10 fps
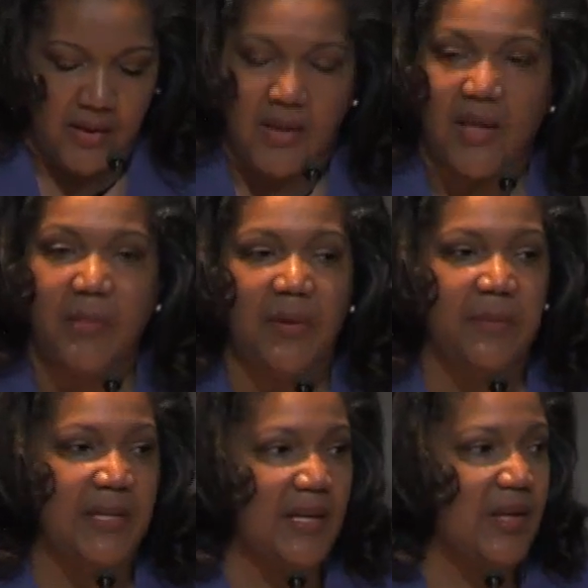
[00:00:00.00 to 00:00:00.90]
Let me
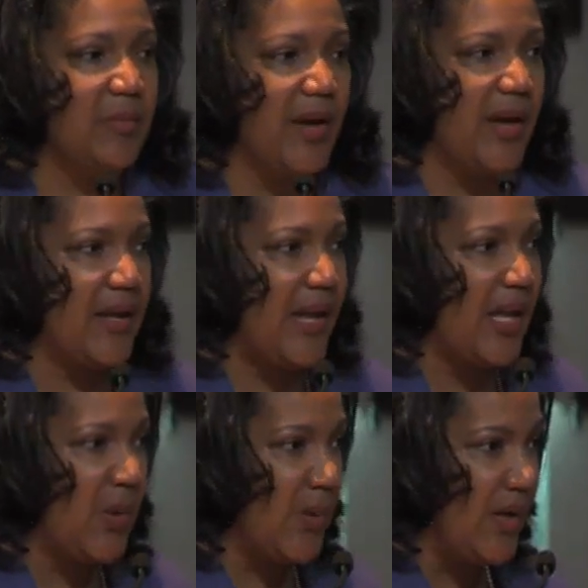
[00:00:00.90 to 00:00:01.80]
begin by
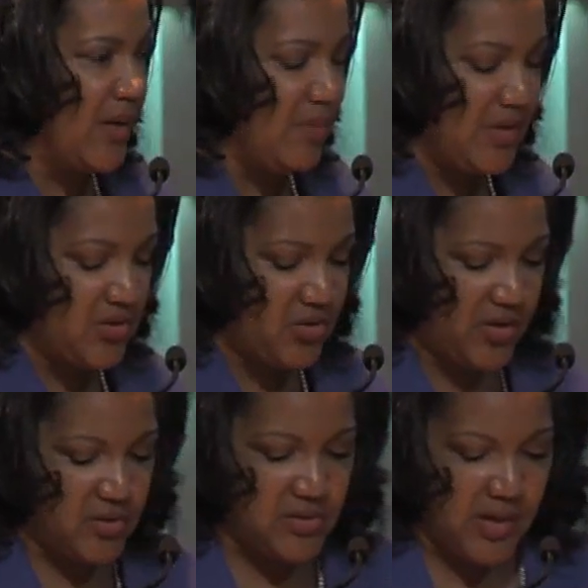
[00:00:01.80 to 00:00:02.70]
echoing
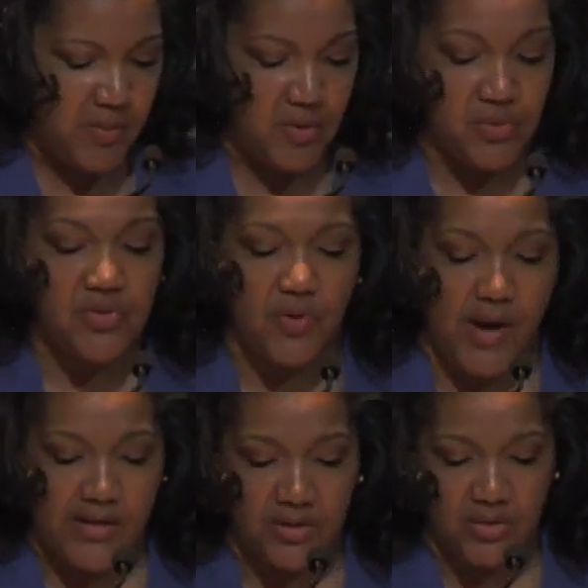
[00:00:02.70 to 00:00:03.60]
Administrator Szabo's
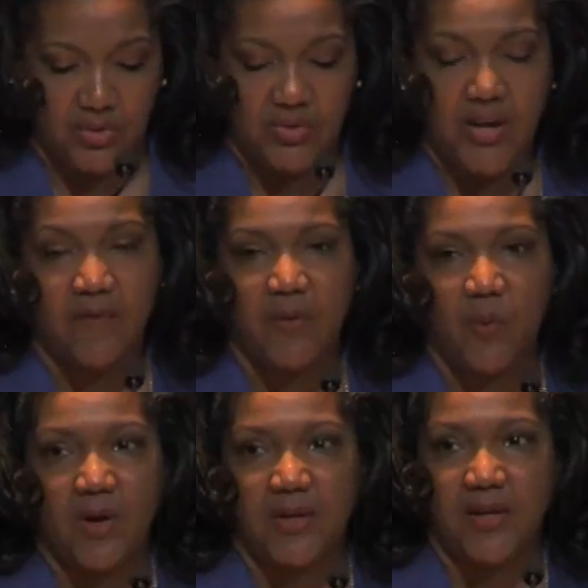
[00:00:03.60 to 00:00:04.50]
gratitude to
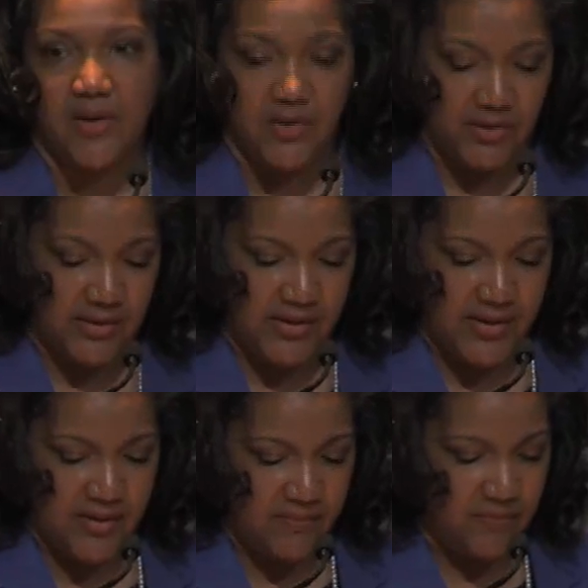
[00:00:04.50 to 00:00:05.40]
everyone here
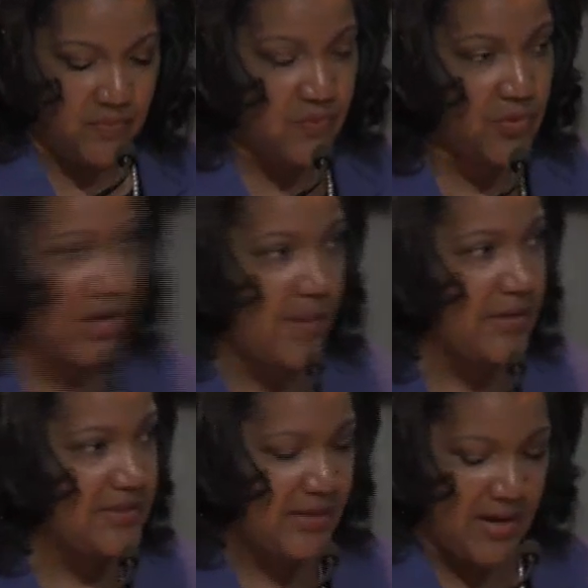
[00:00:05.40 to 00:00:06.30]
today for
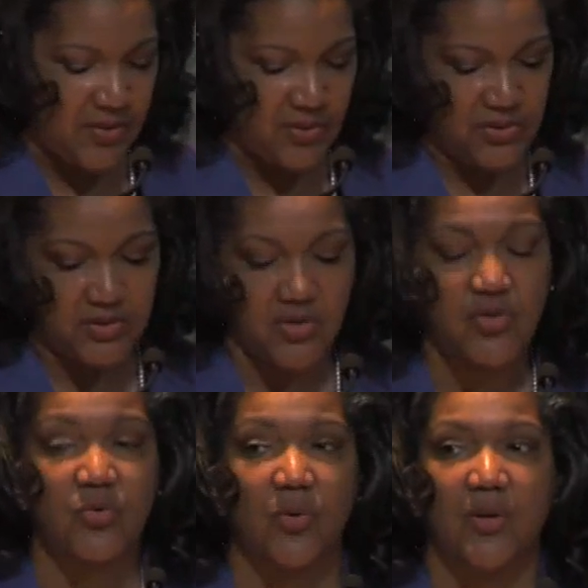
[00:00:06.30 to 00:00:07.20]
coming together on such
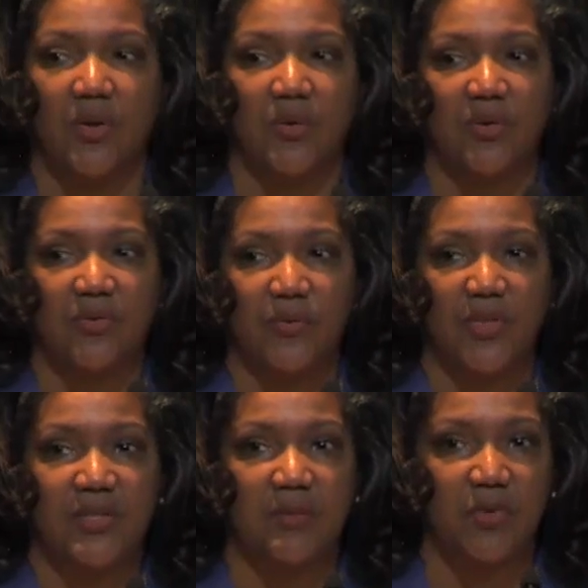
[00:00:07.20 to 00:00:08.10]
short notice for
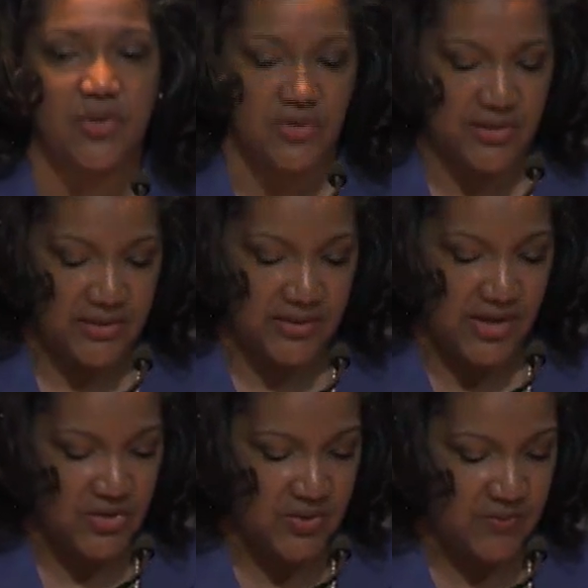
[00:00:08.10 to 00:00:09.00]
this emergency
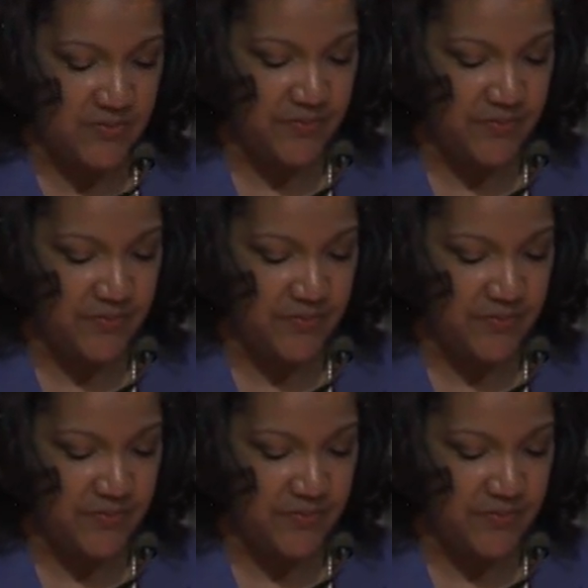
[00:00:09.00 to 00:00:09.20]
session.